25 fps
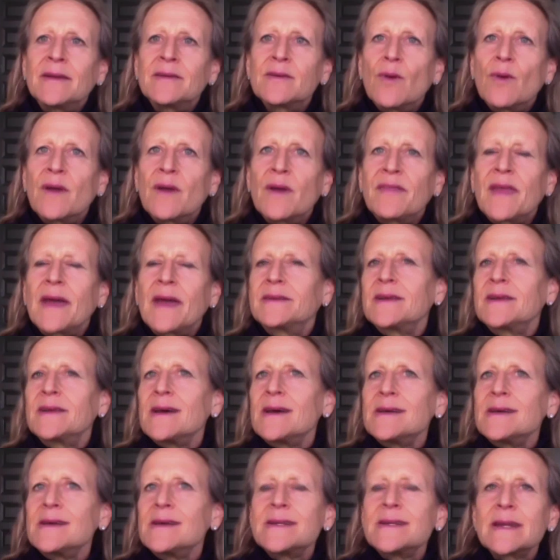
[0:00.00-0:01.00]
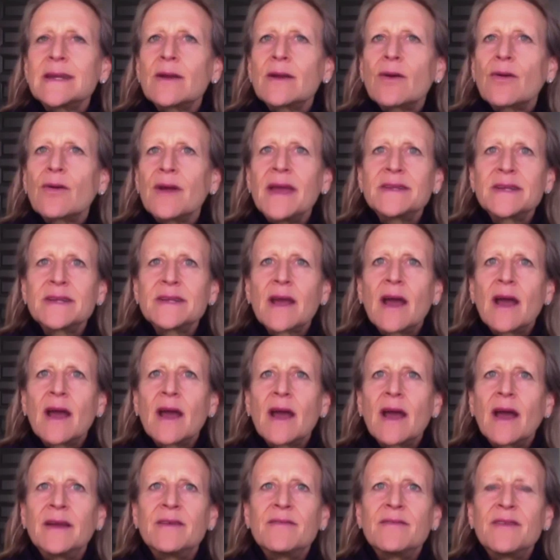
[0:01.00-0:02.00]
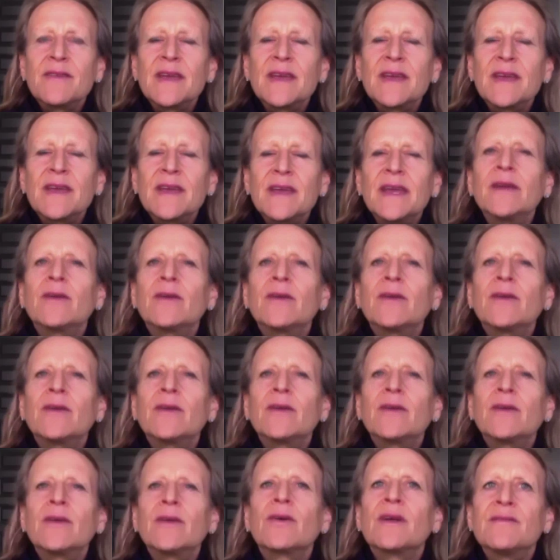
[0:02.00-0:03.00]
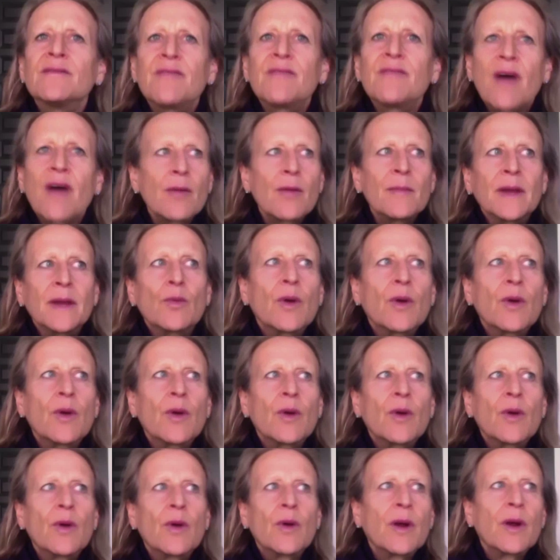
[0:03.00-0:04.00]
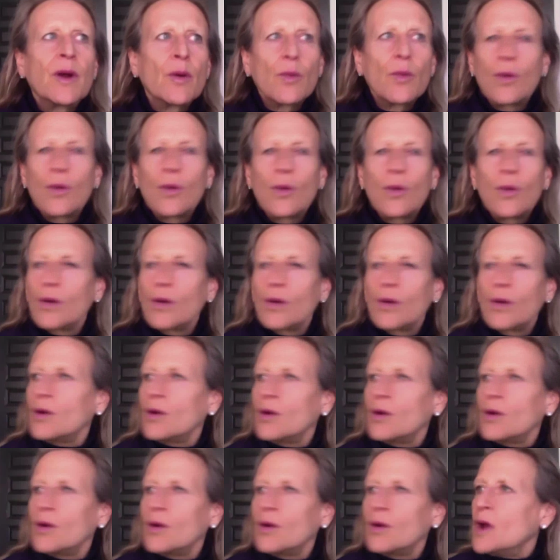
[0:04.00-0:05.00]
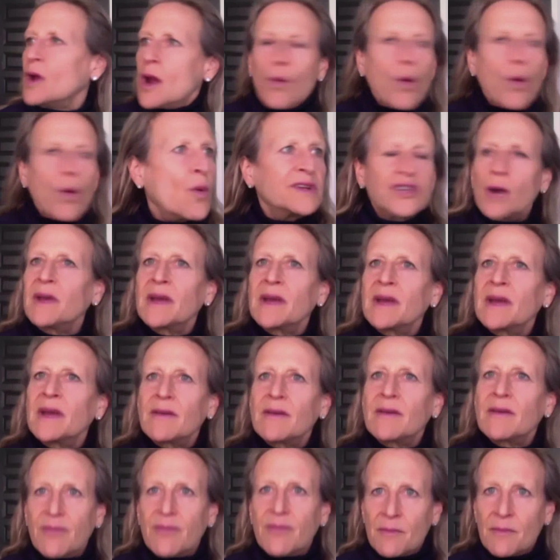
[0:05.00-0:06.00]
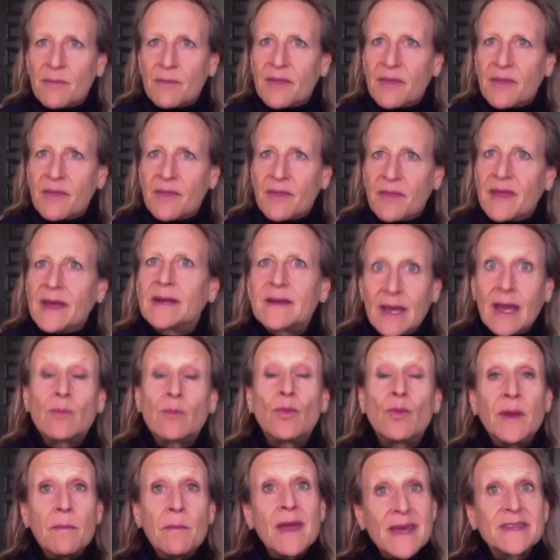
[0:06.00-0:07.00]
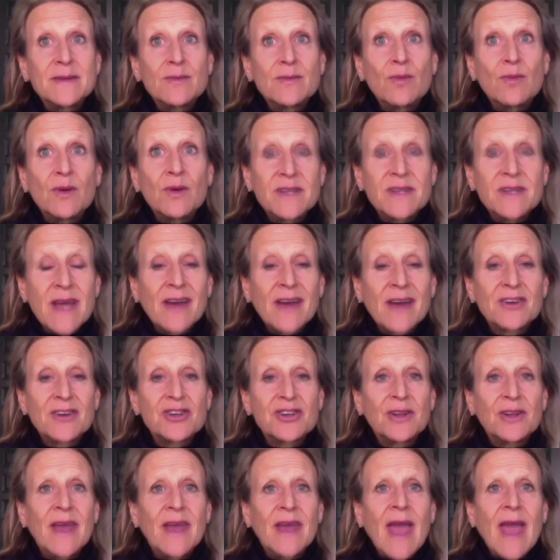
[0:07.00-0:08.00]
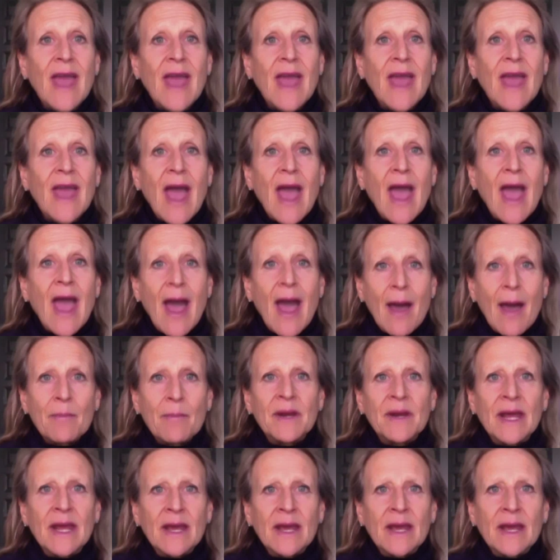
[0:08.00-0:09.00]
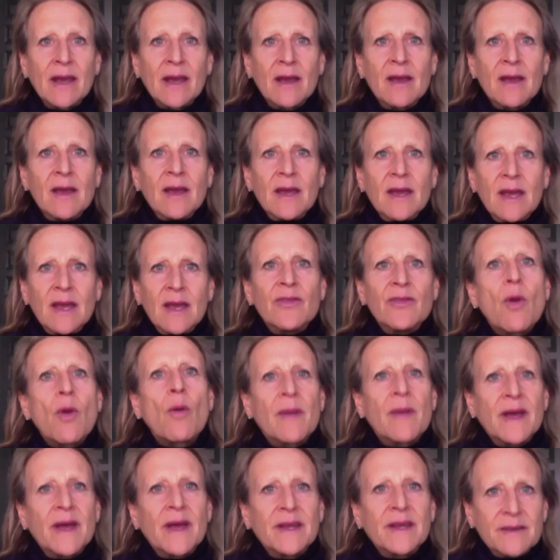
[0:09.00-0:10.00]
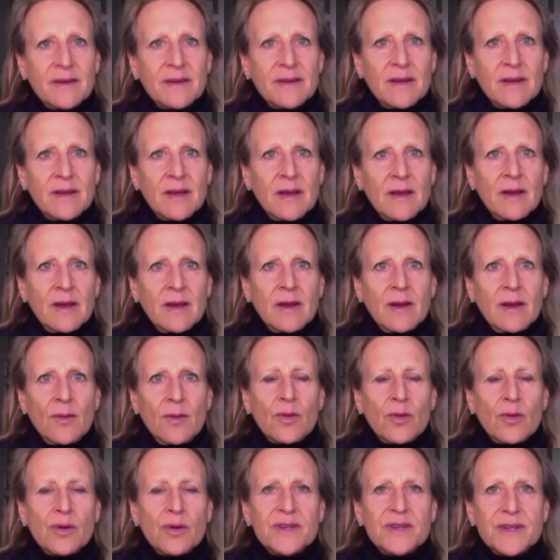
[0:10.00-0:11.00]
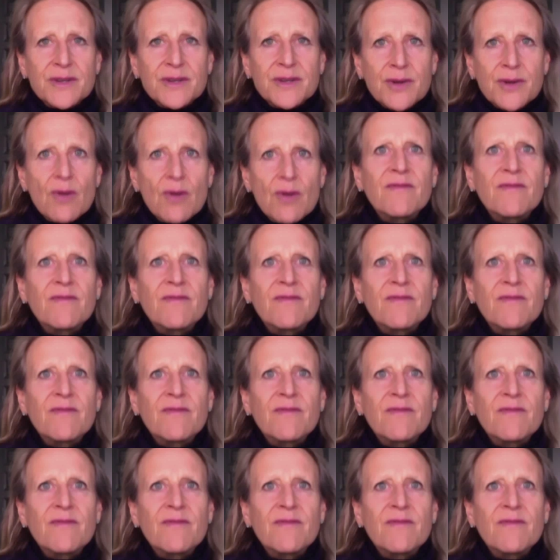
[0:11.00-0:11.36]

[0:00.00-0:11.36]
And what that does is it creates a kind of inner environment where we're always jumping from thing to thing, and we miss what's actually happening in the moment.